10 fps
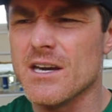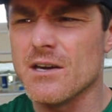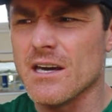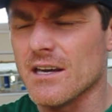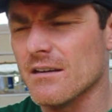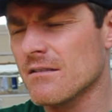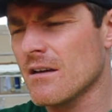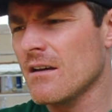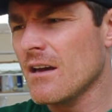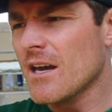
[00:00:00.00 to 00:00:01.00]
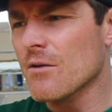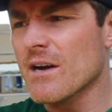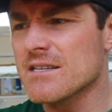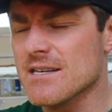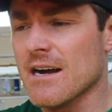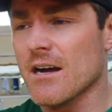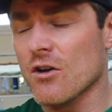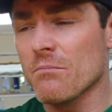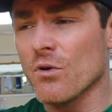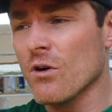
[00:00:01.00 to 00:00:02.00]
He he, he went down
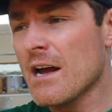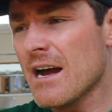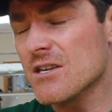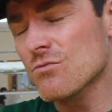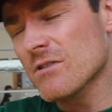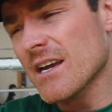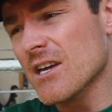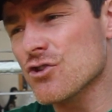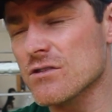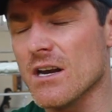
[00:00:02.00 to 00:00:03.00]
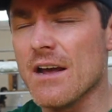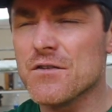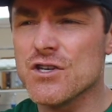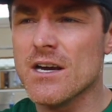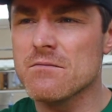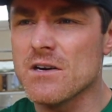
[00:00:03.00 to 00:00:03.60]
on, but I don't think he should have left Shea.